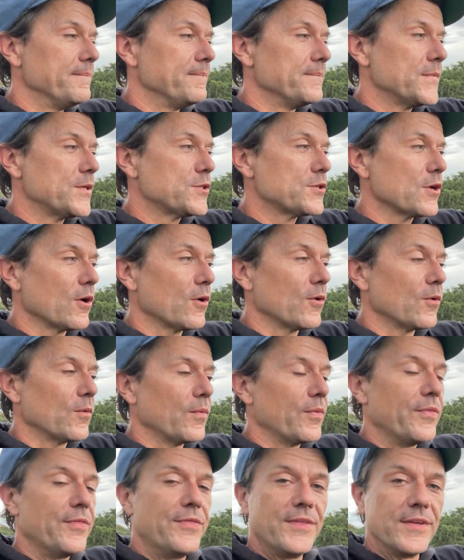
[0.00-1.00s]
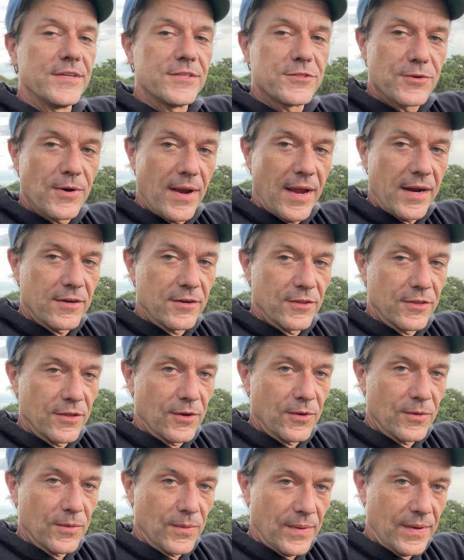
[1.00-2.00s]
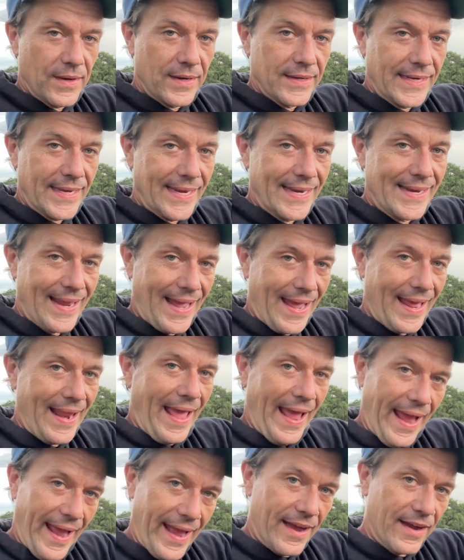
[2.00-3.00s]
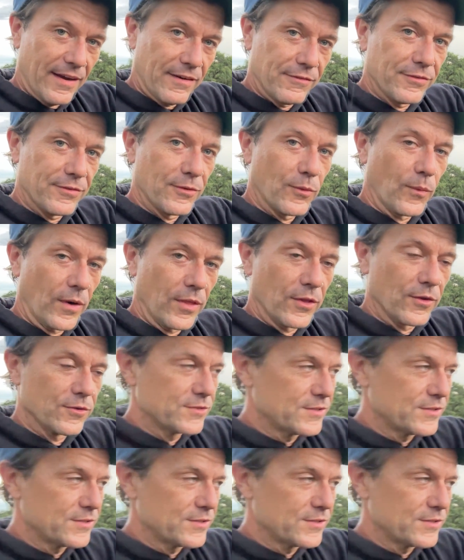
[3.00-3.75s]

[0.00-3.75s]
So this tractor though cannot have one of those